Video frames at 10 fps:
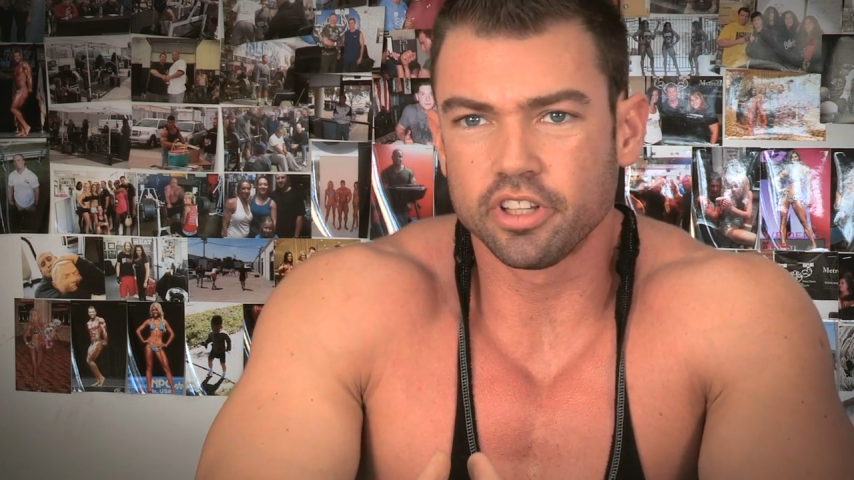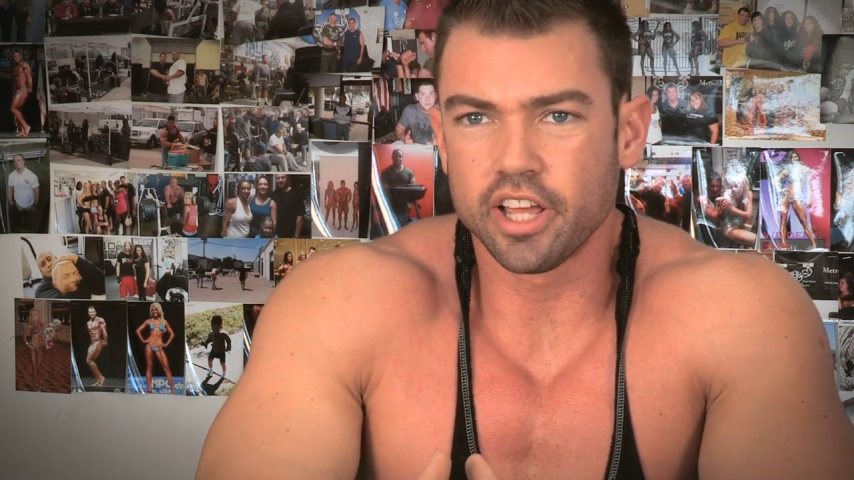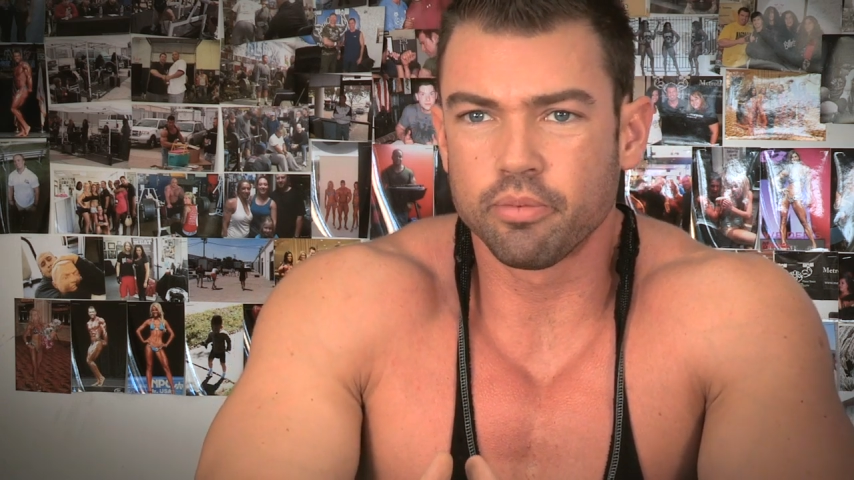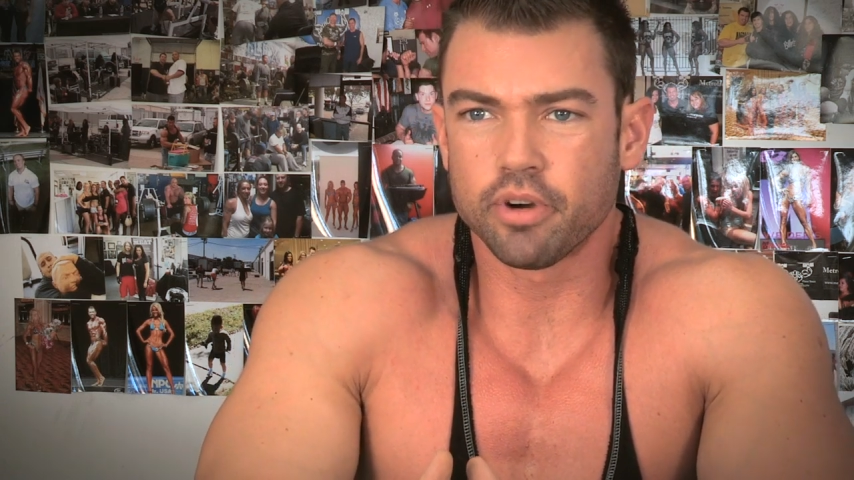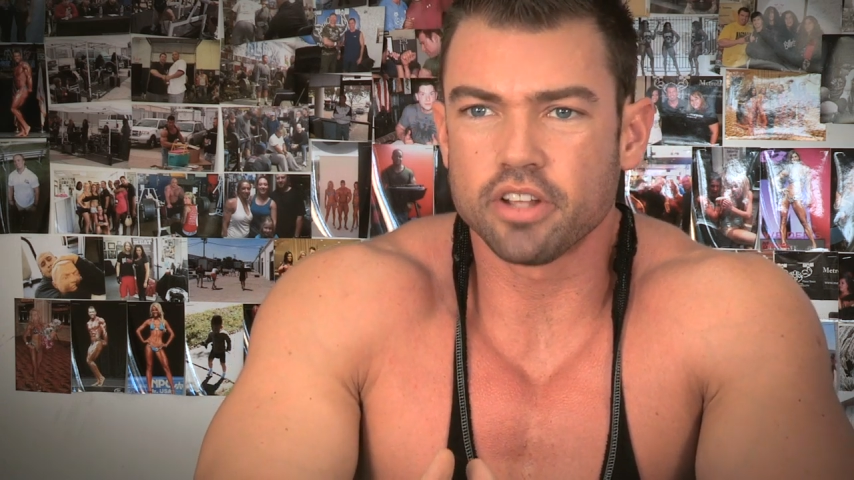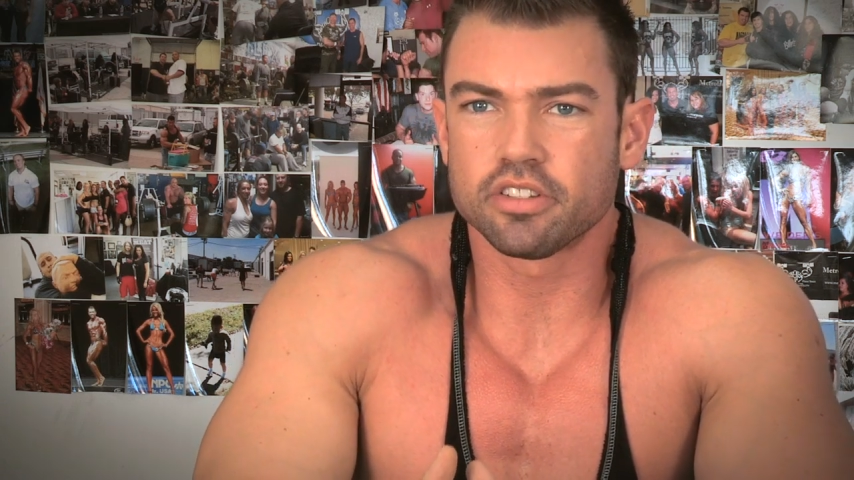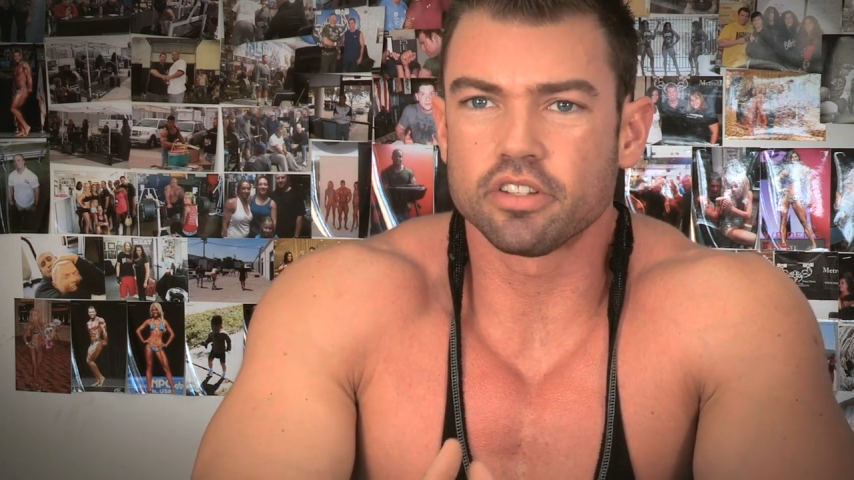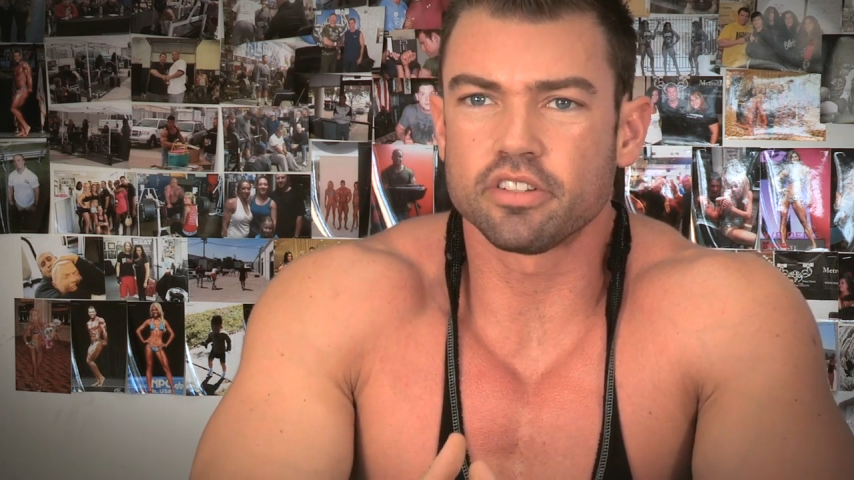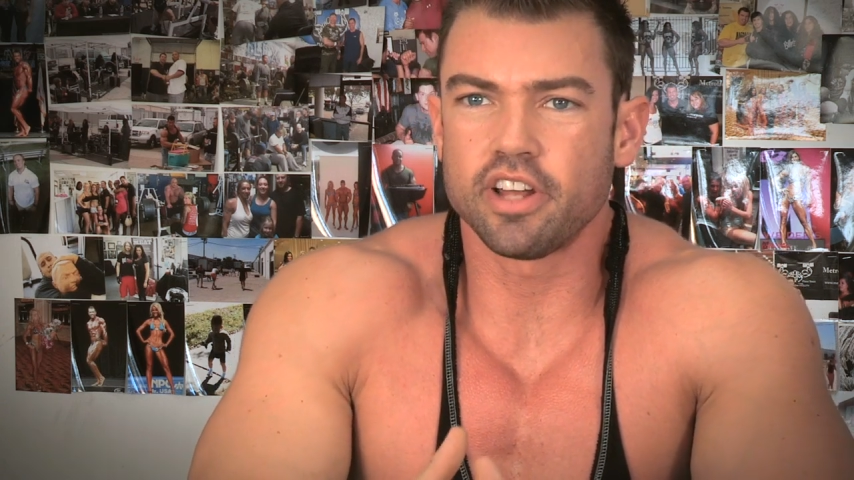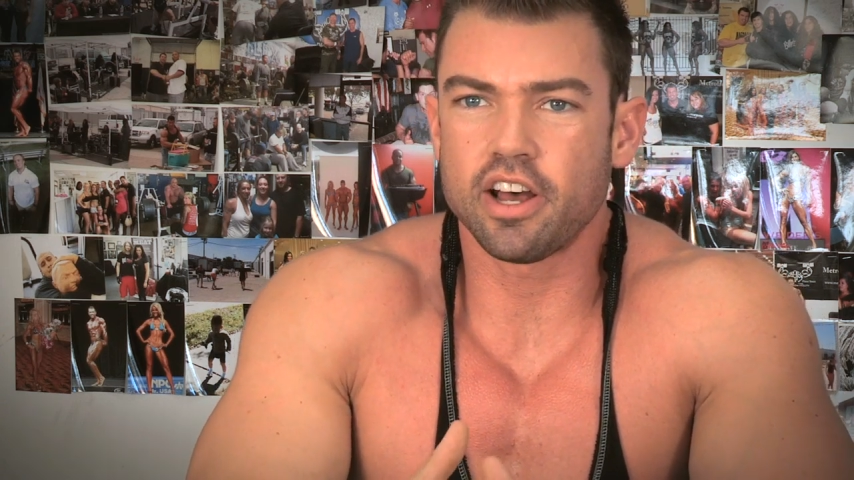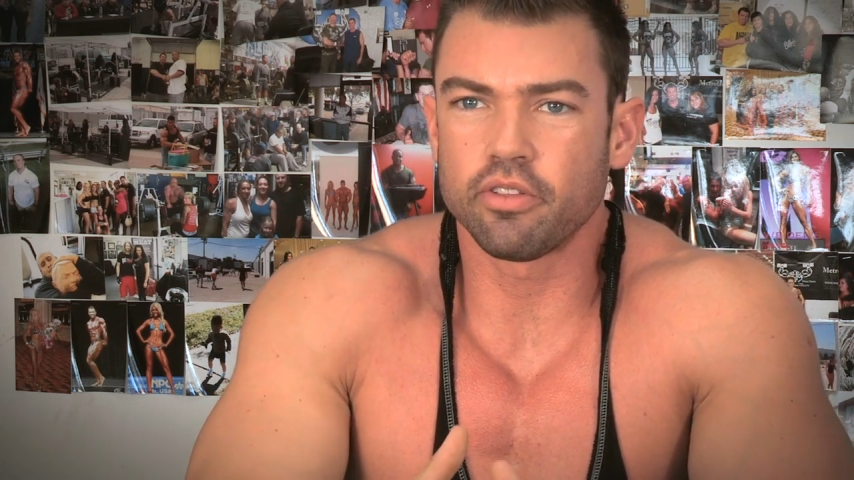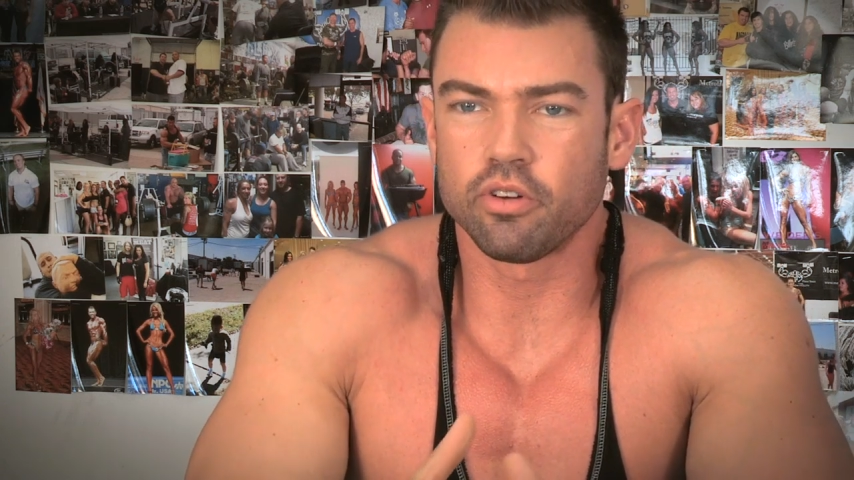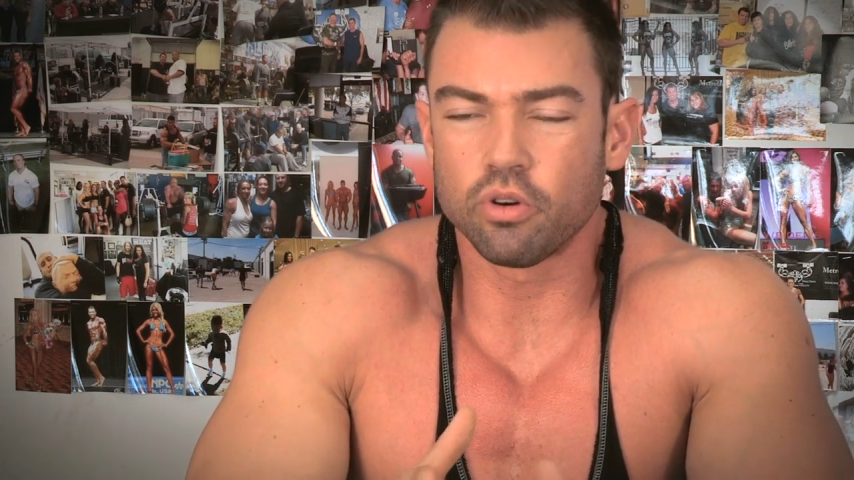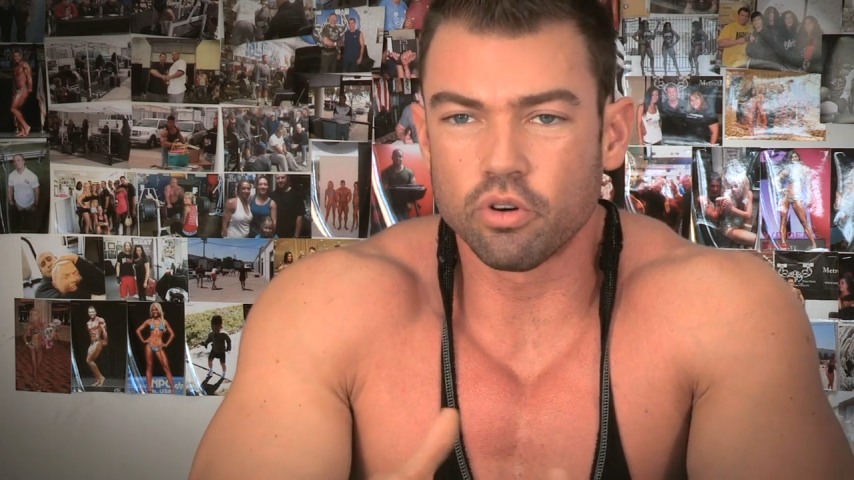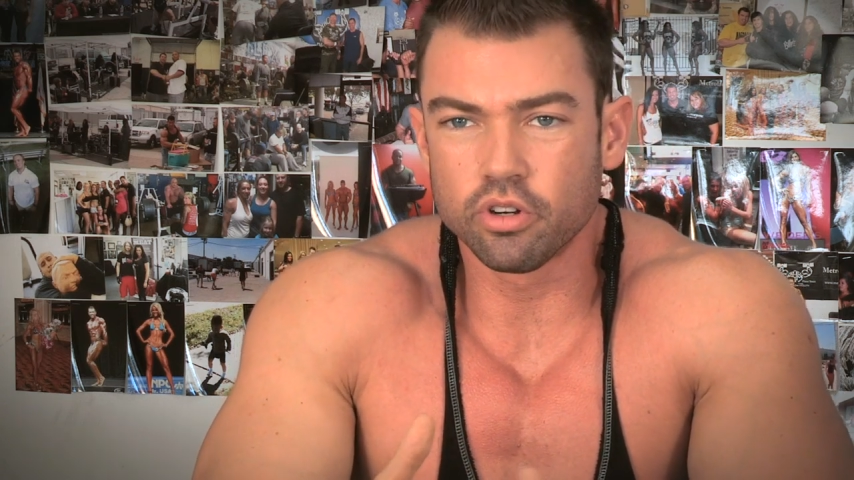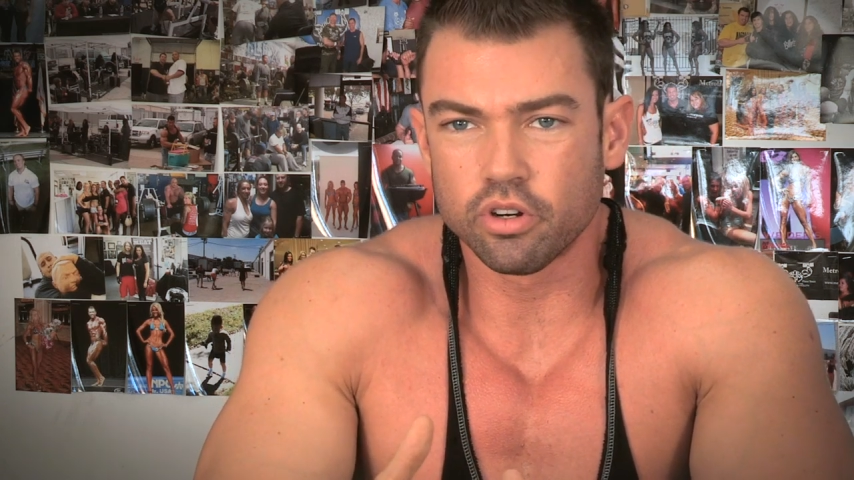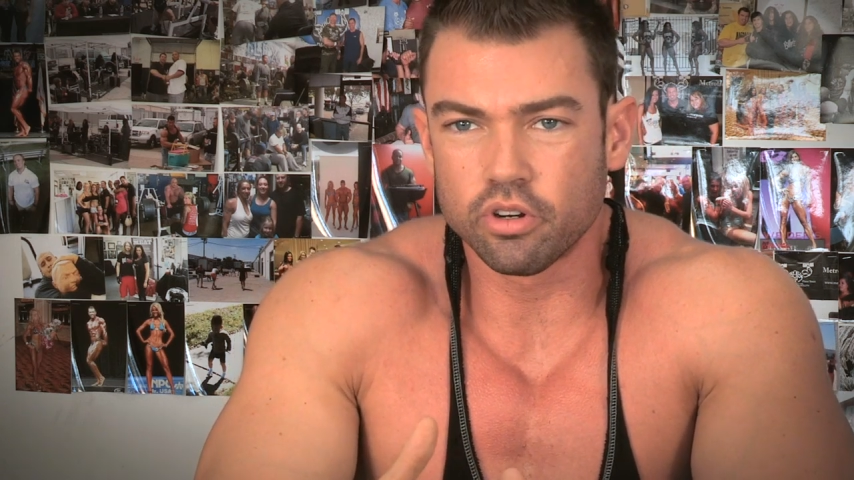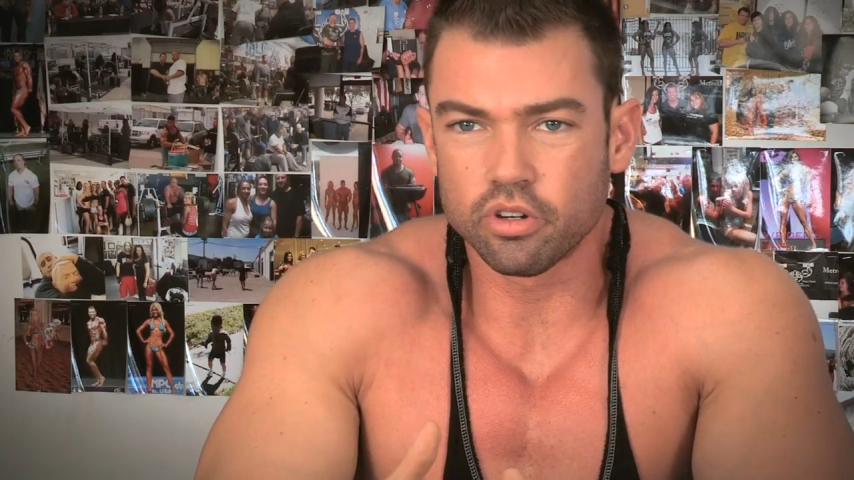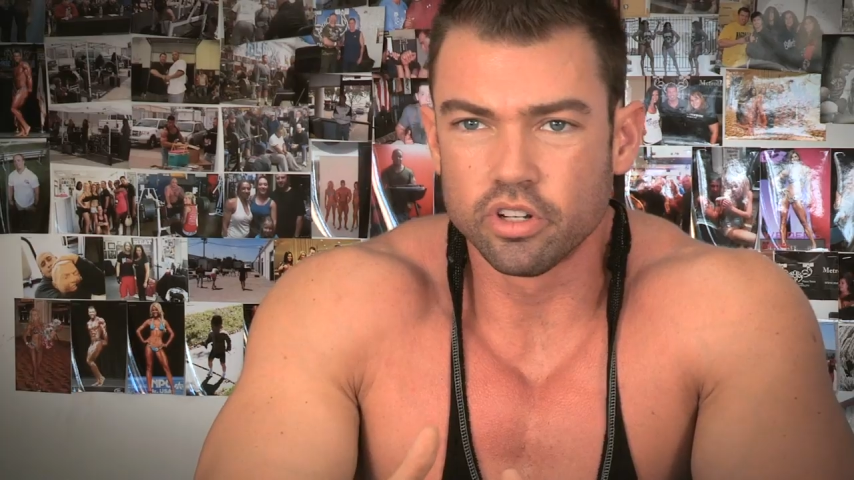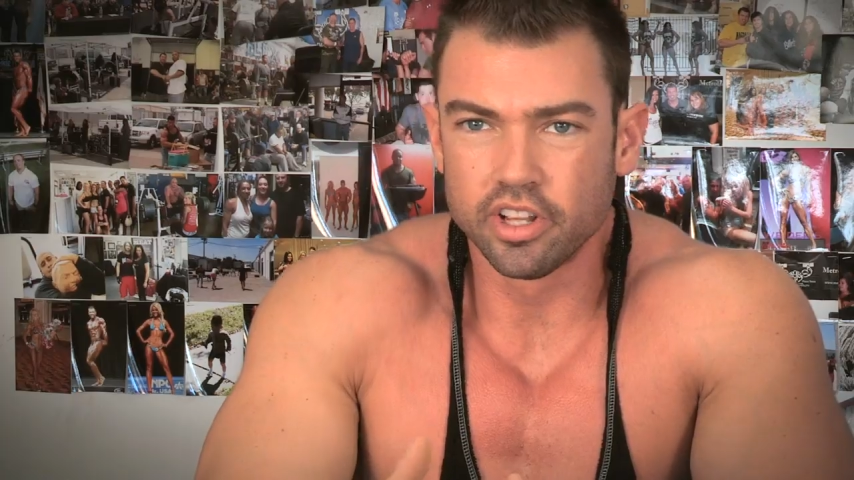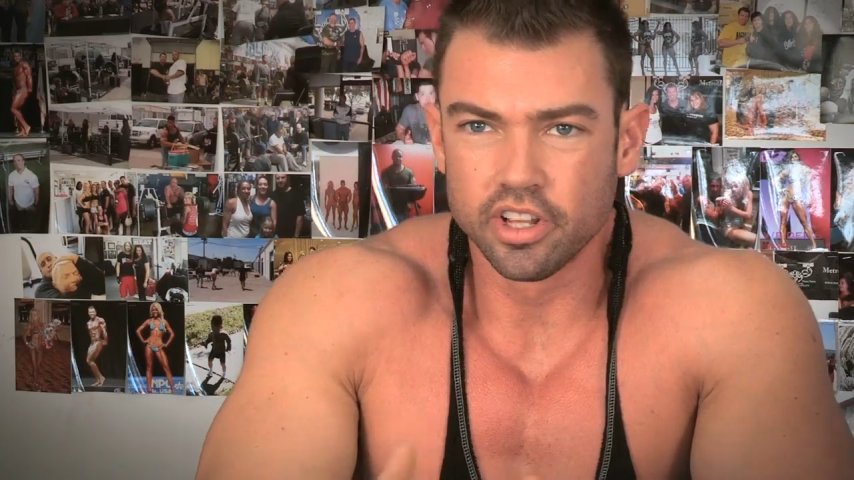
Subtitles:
leg presses. Now the whole goal